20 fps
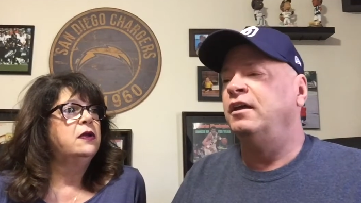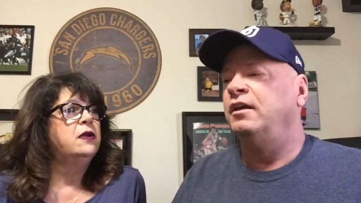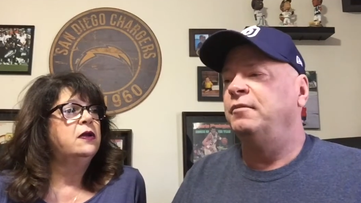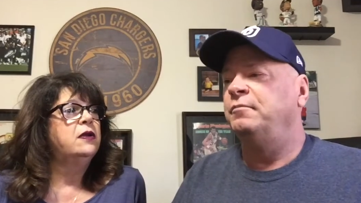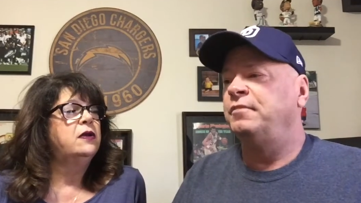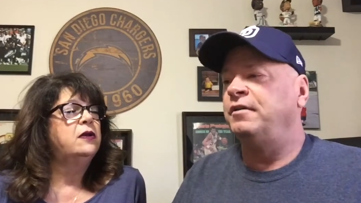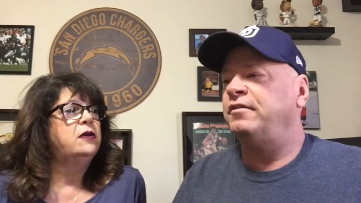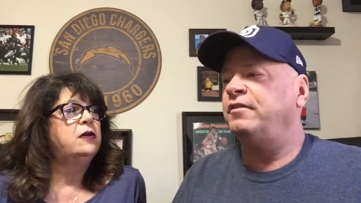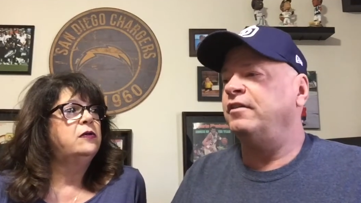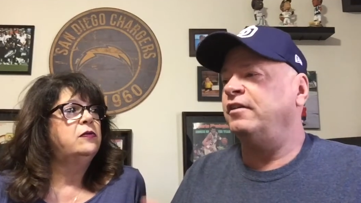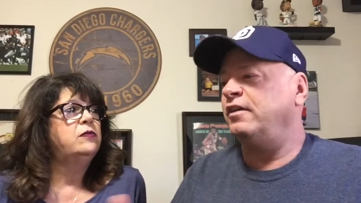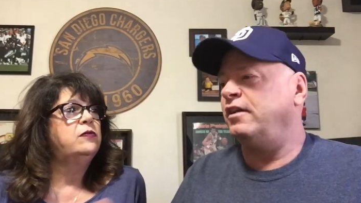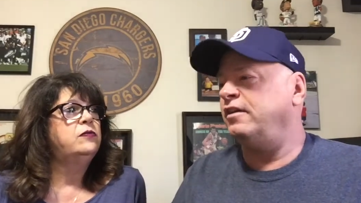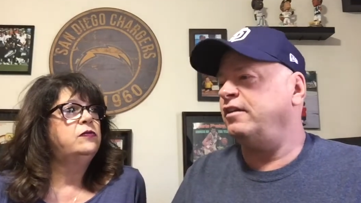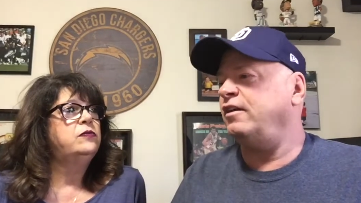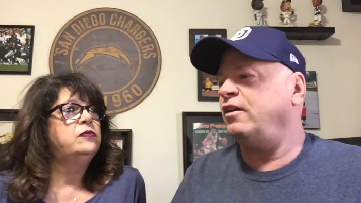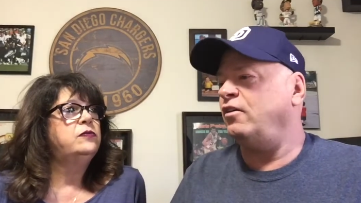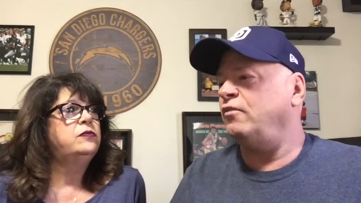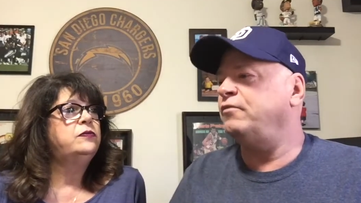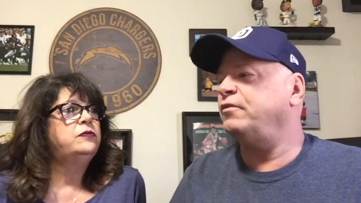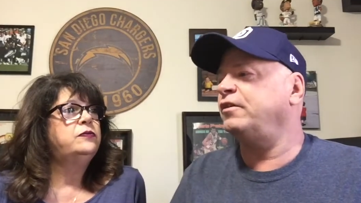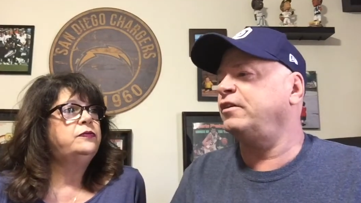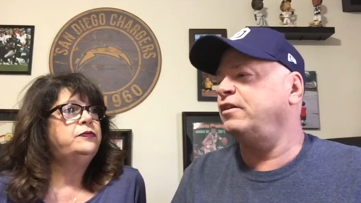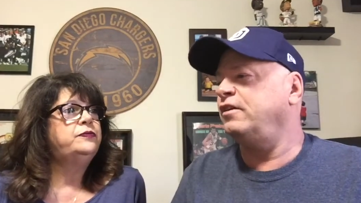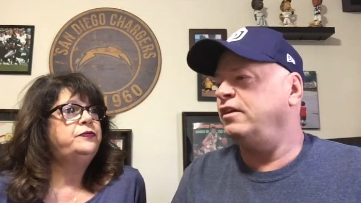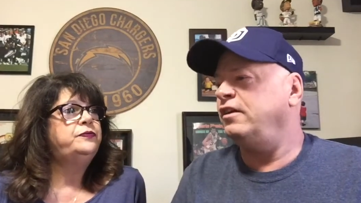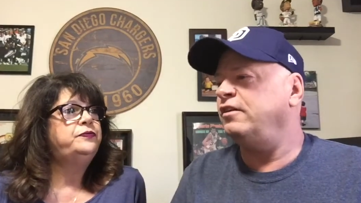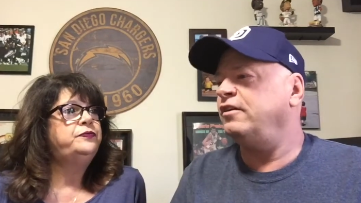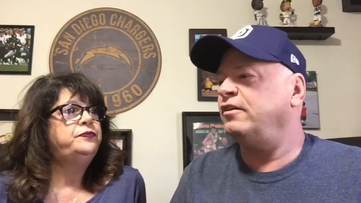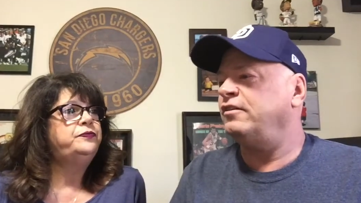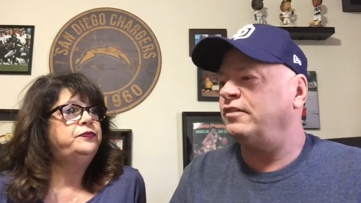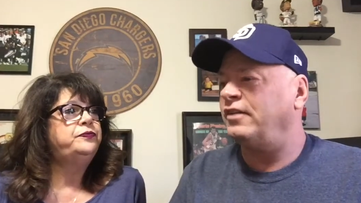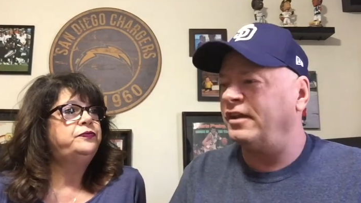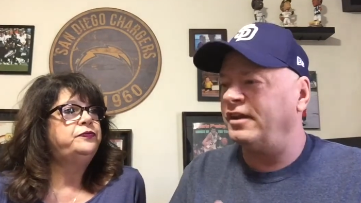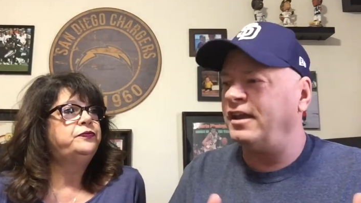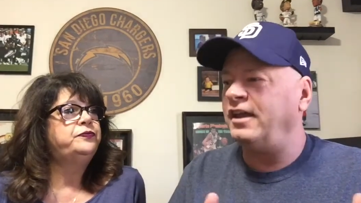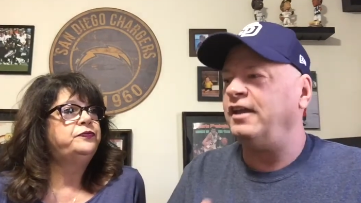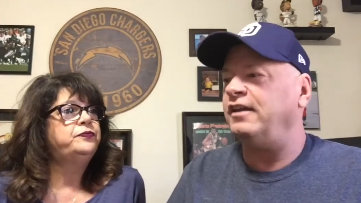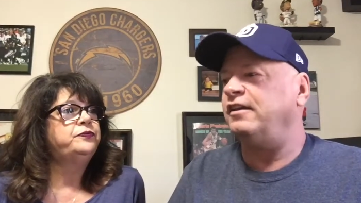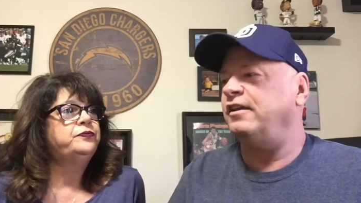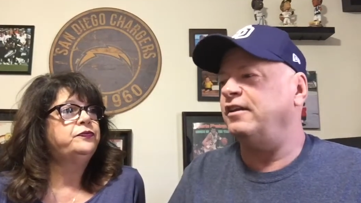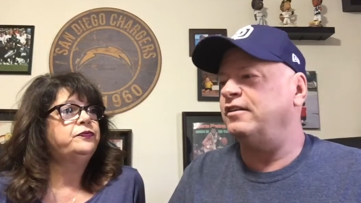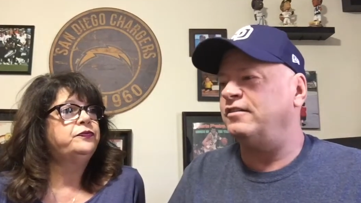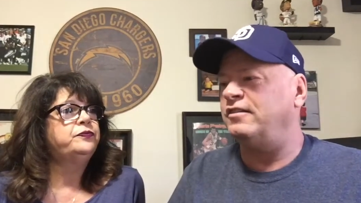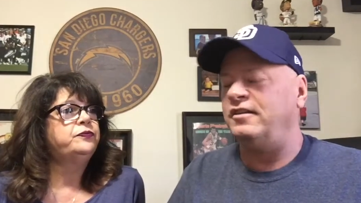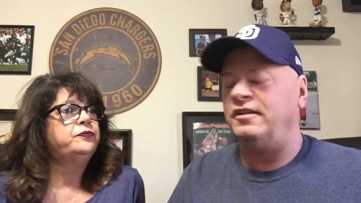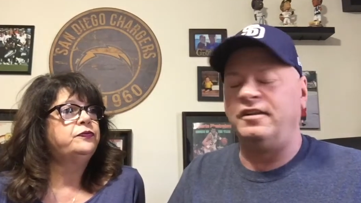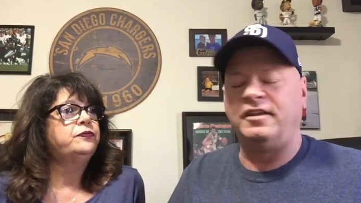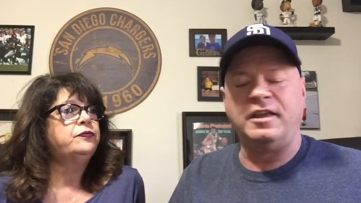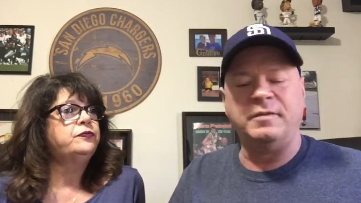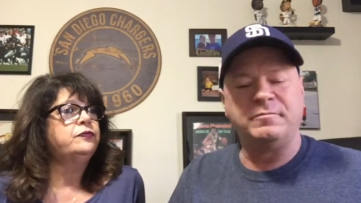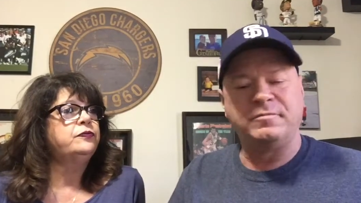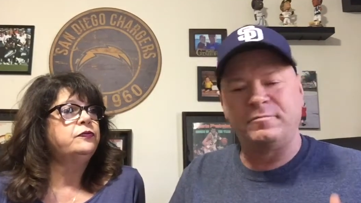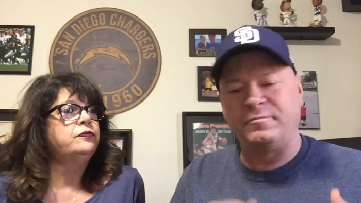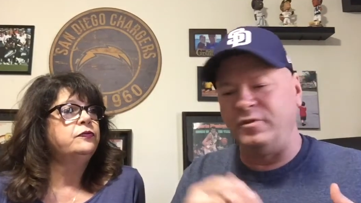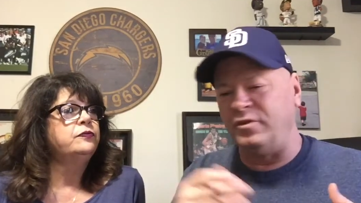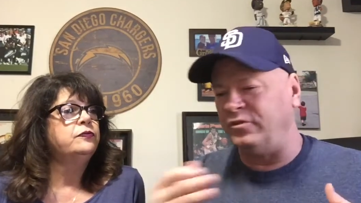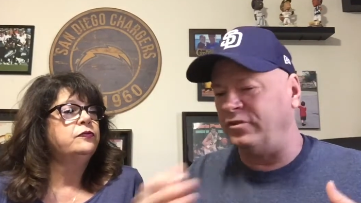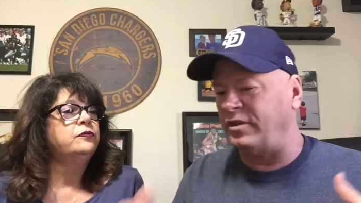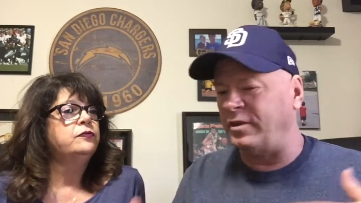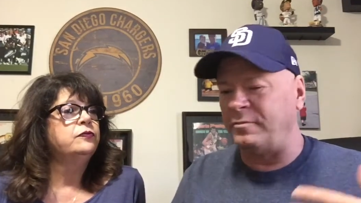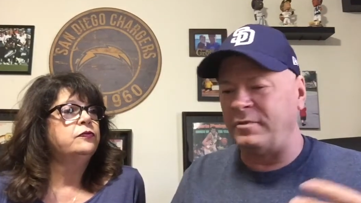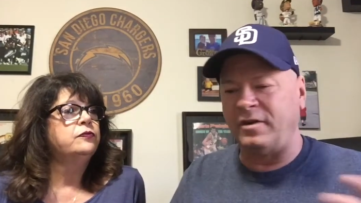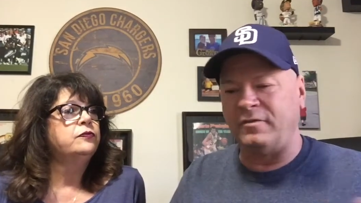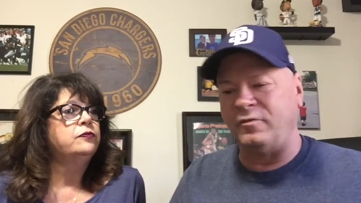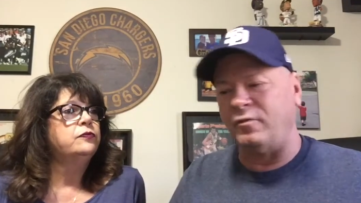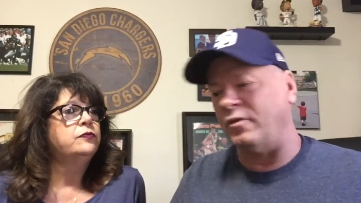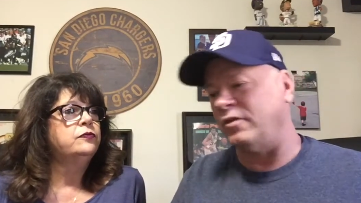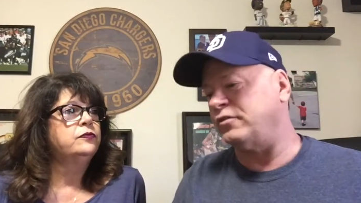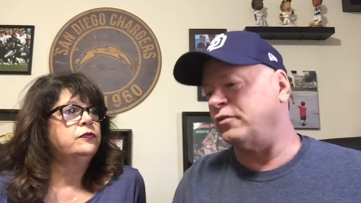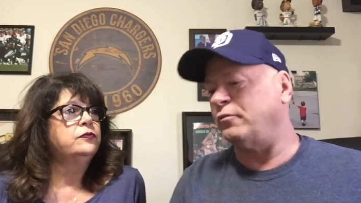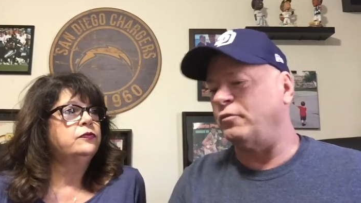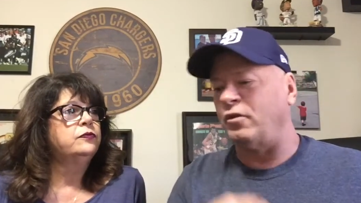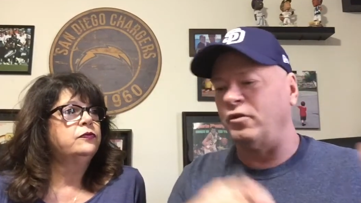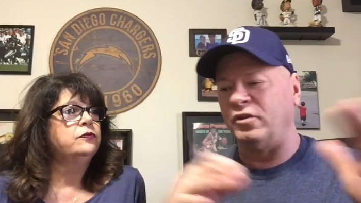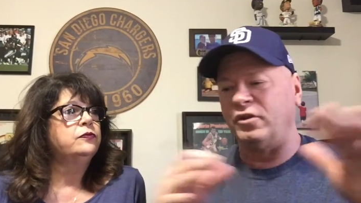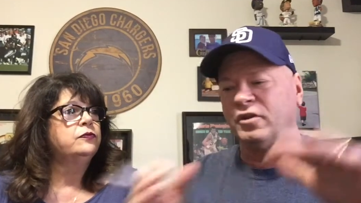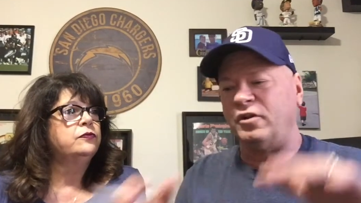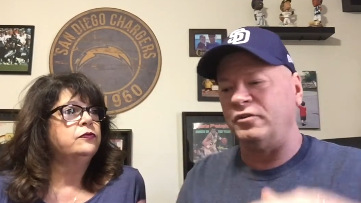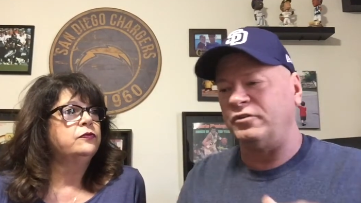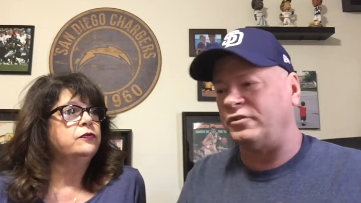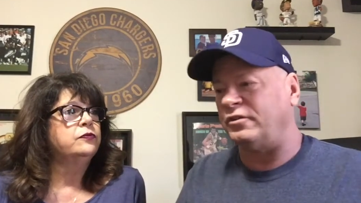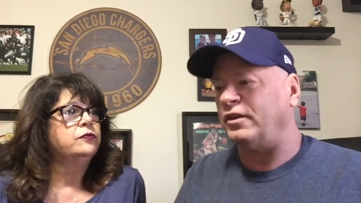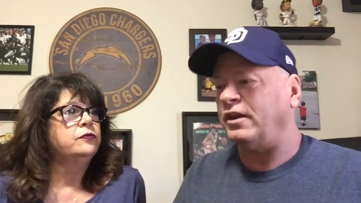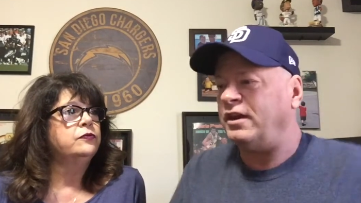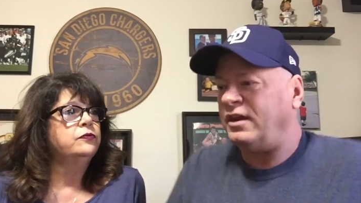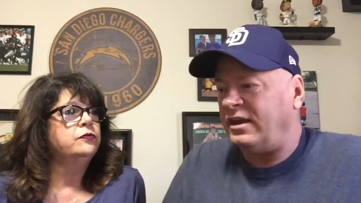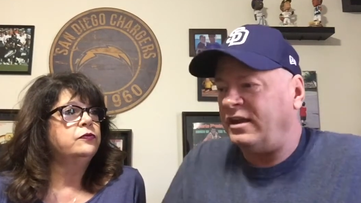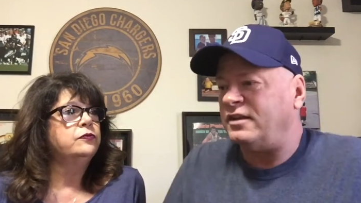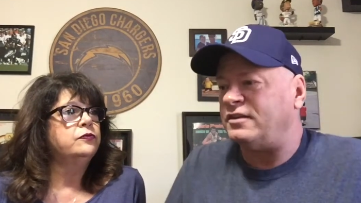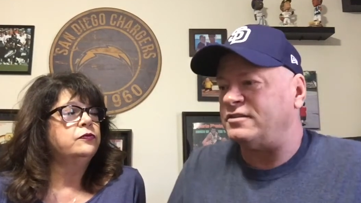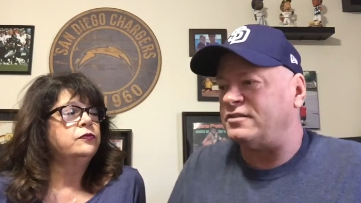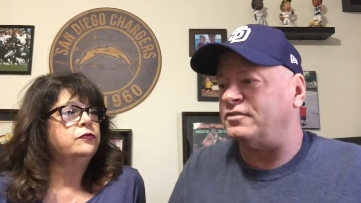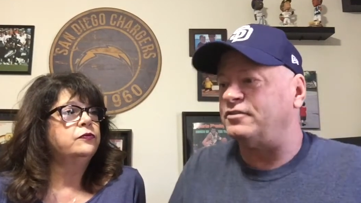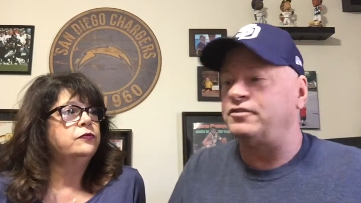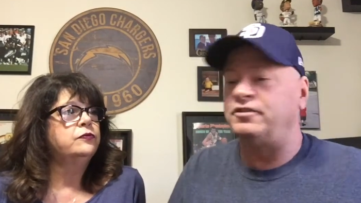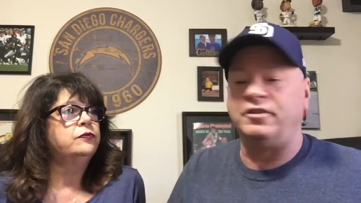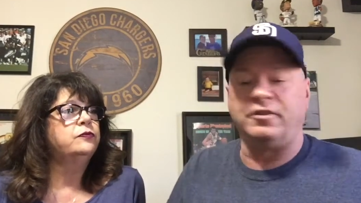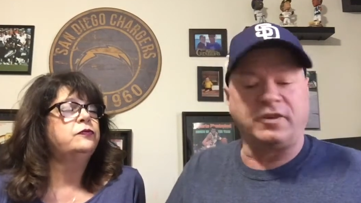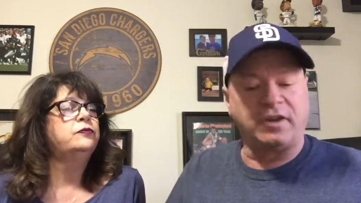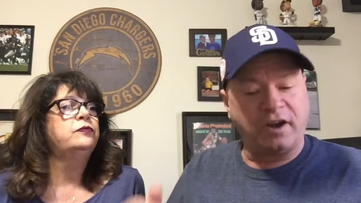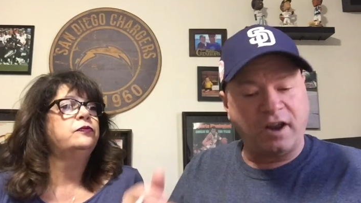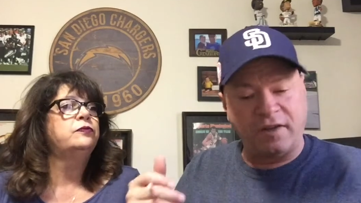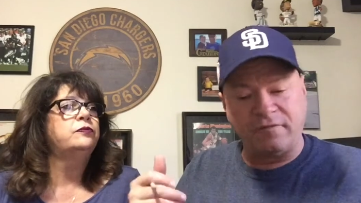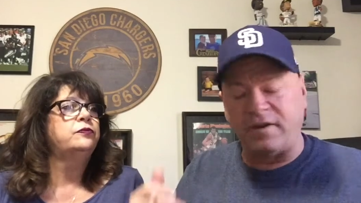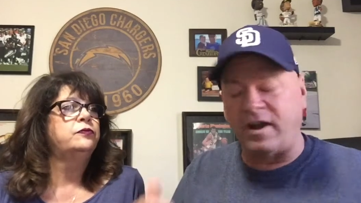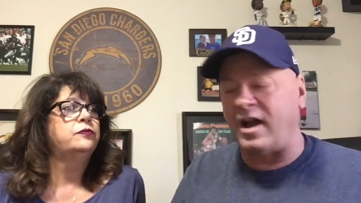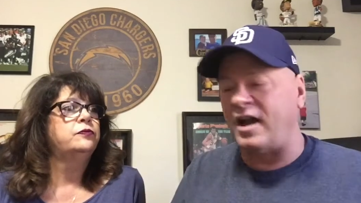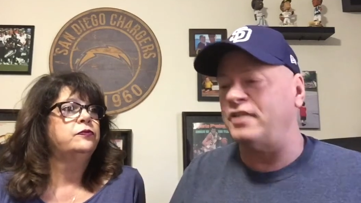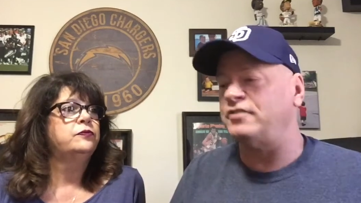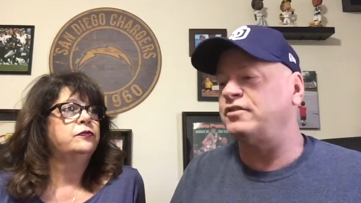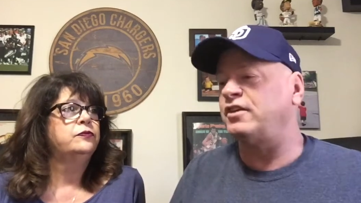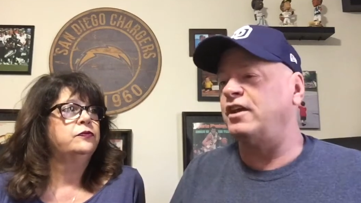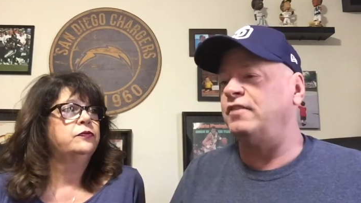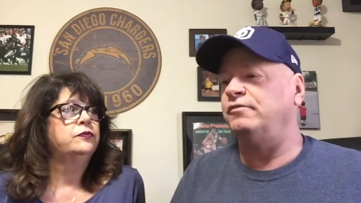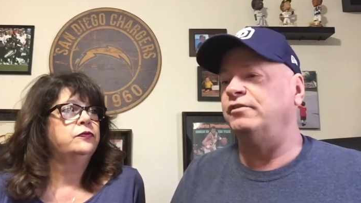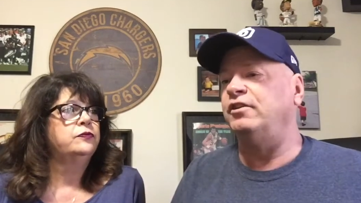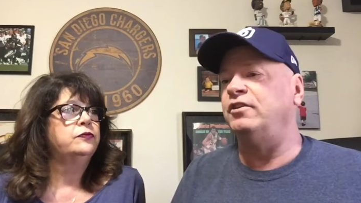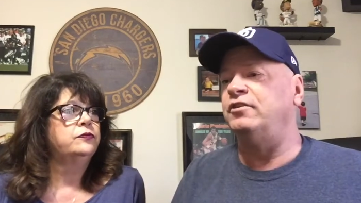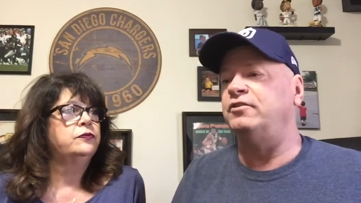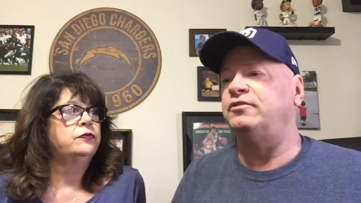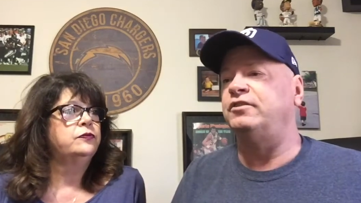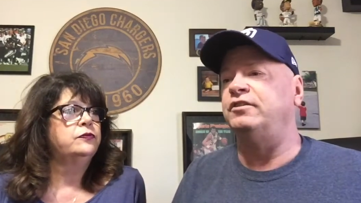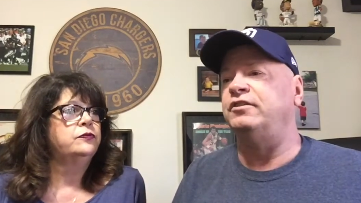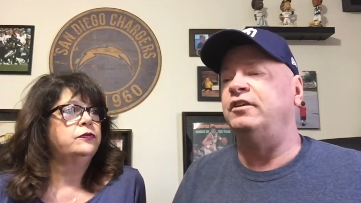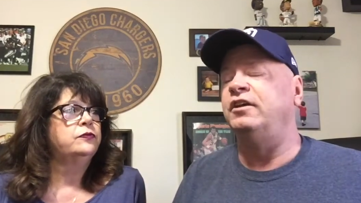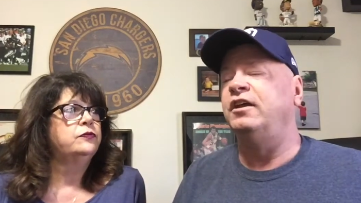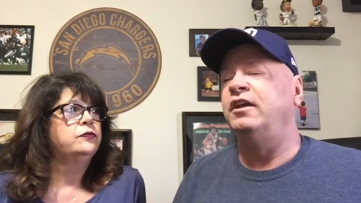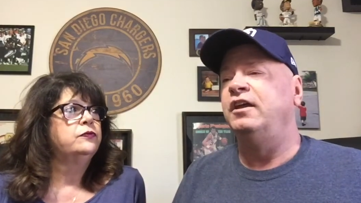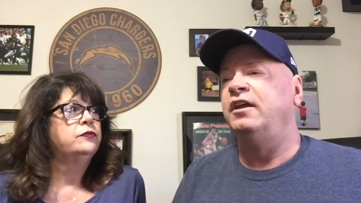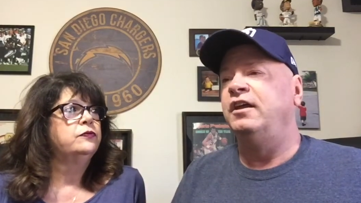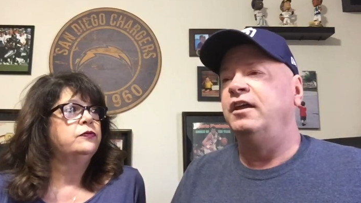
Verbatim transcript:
Speaker 1: But no, it, over you know again, it, it keeps using that metaphor. It's a roller coaster. It is. There's you're gonna mm-hmm. have highs, you're gonna have lows, and